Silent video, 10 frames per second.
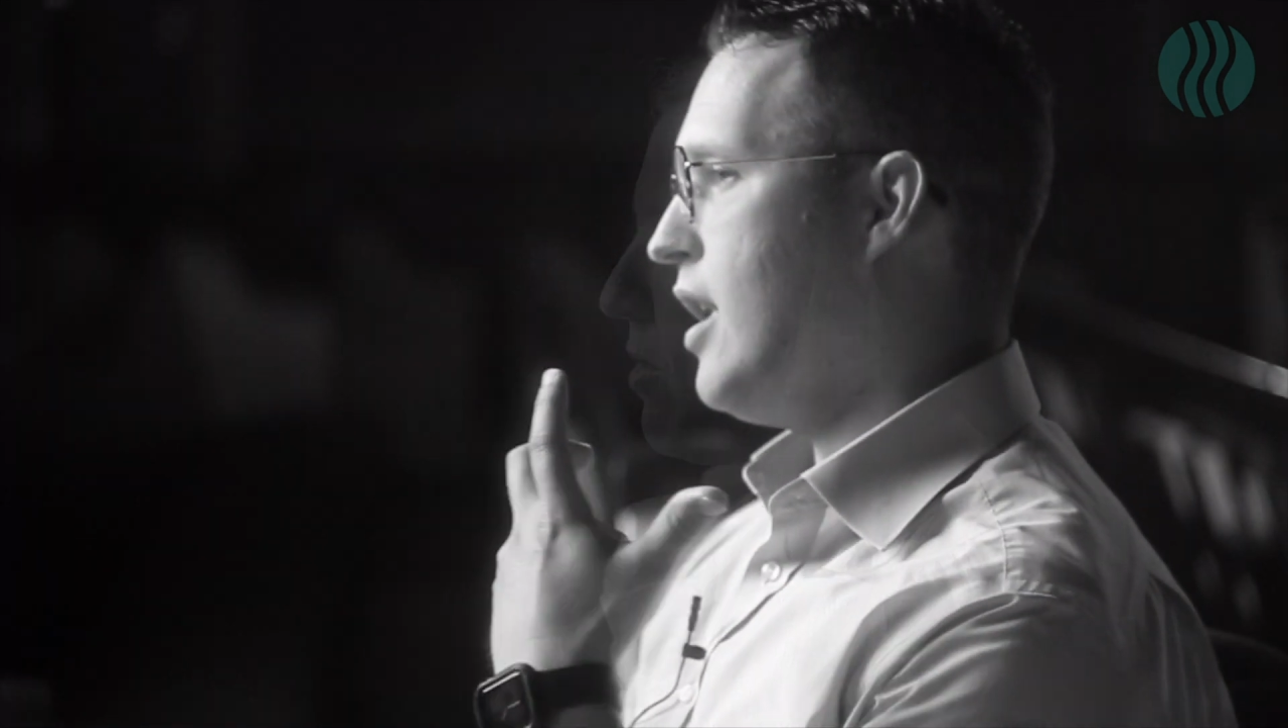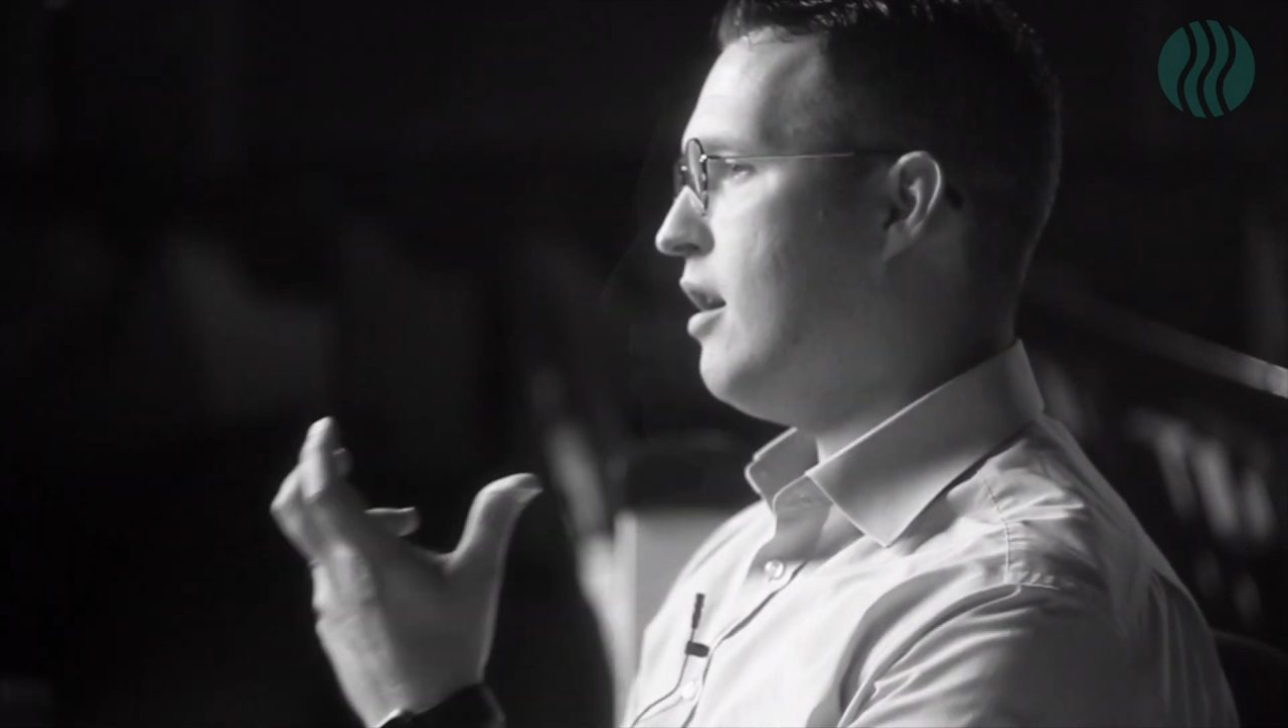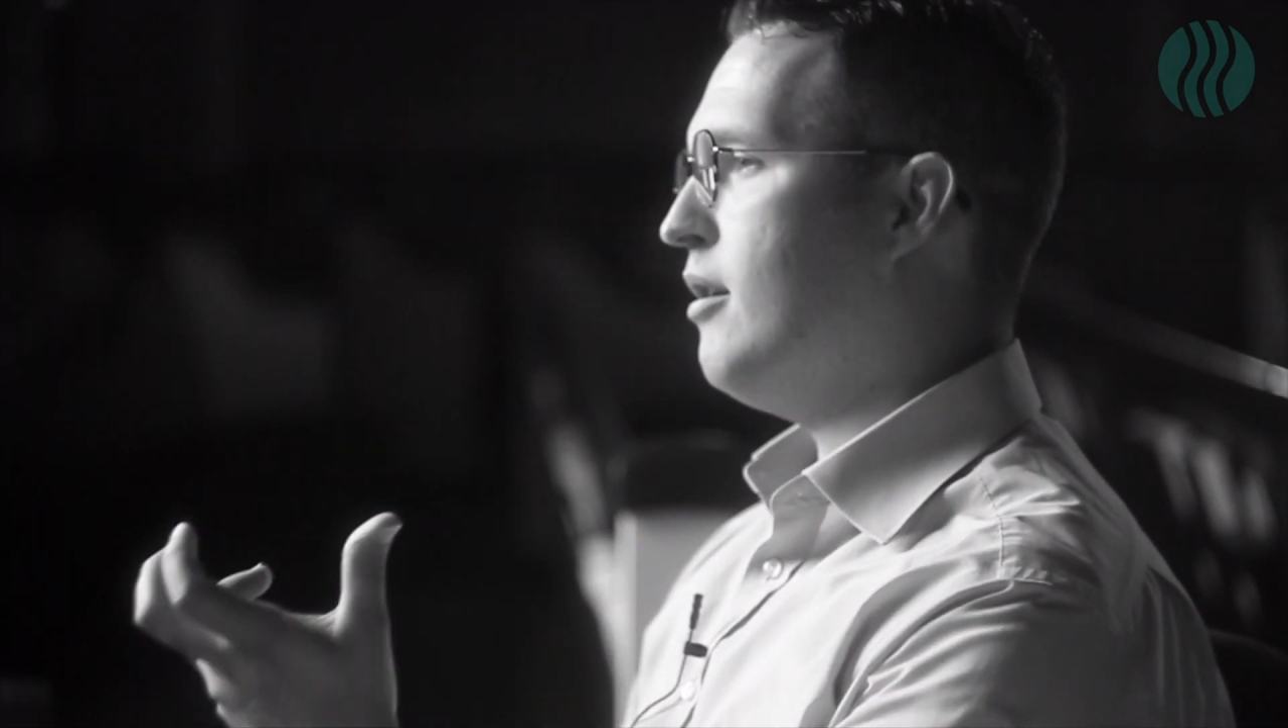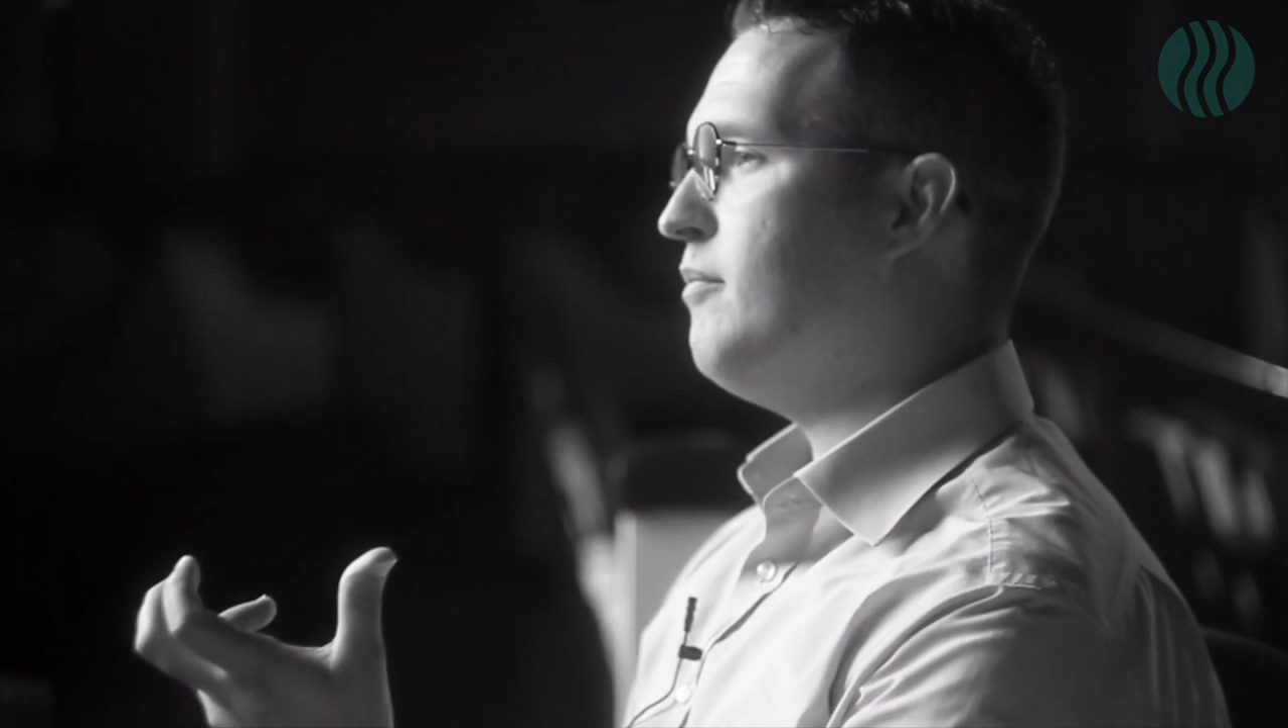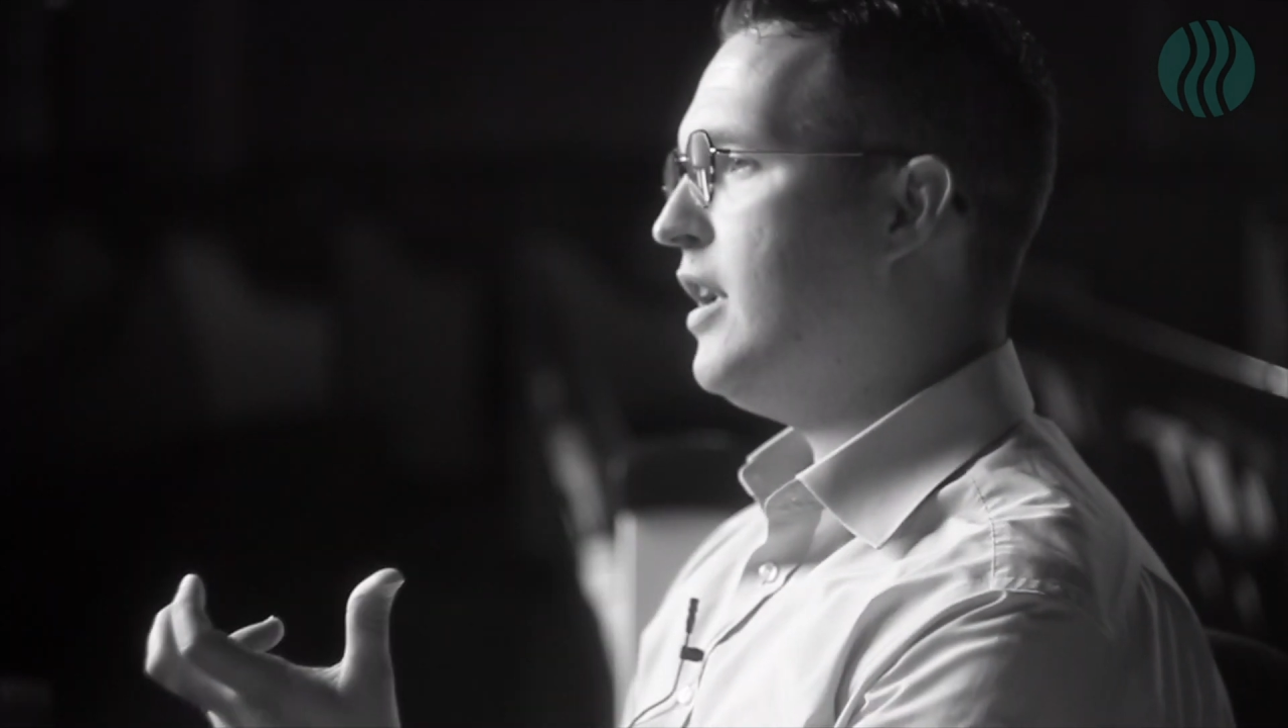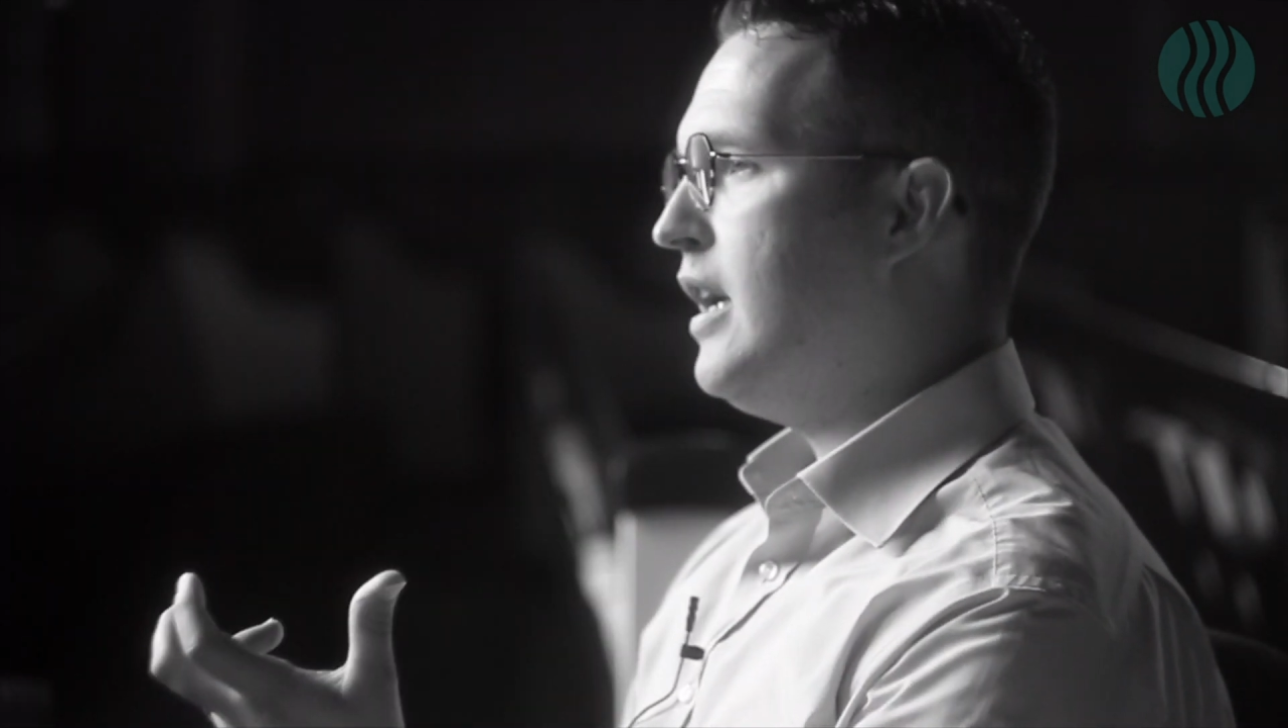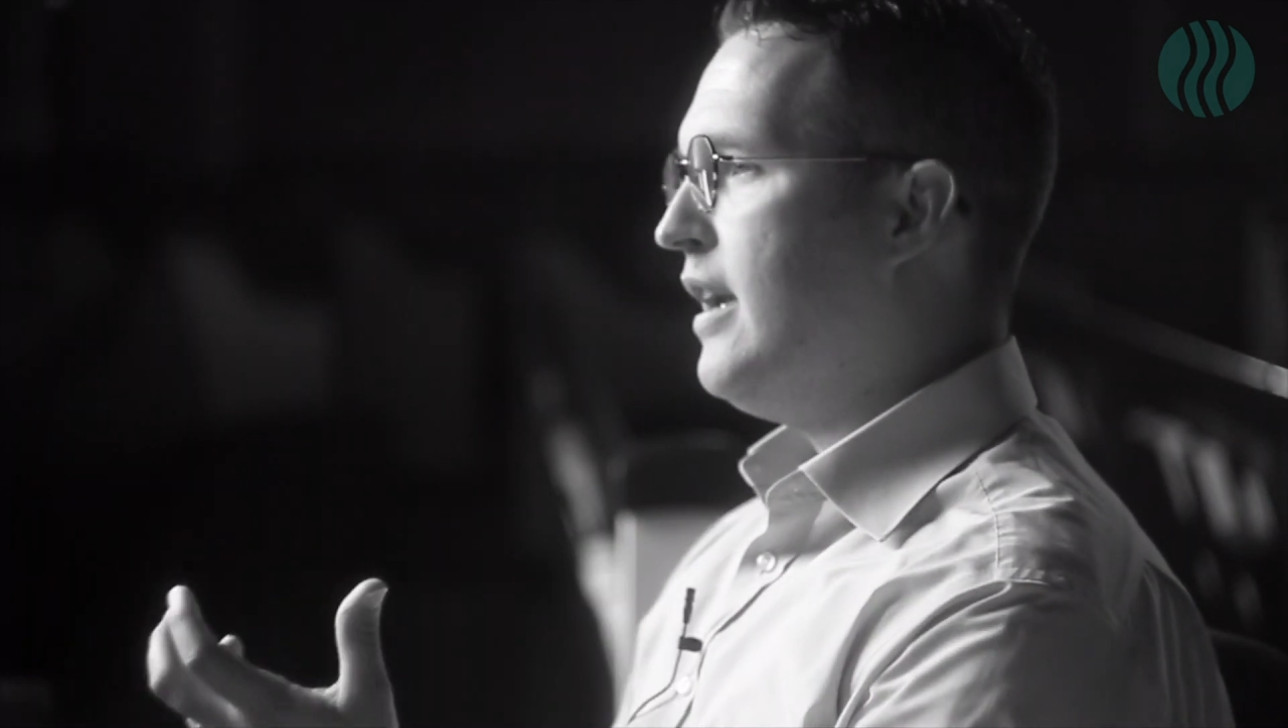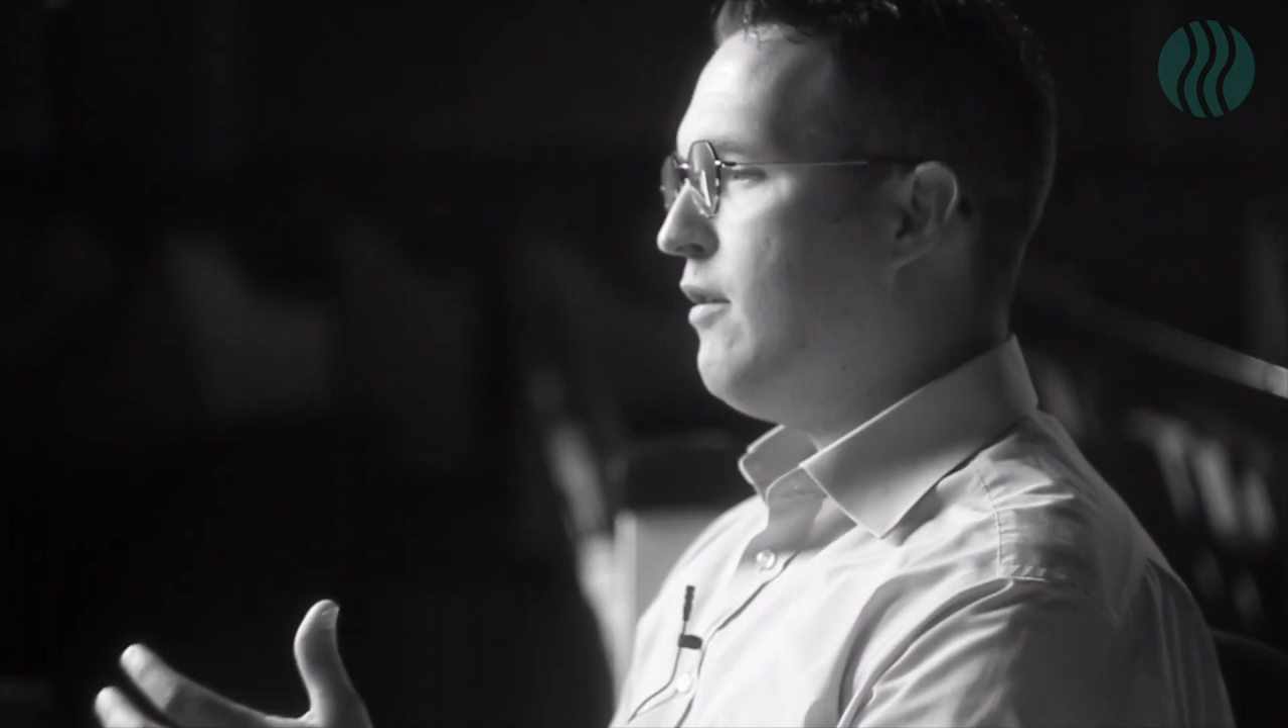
come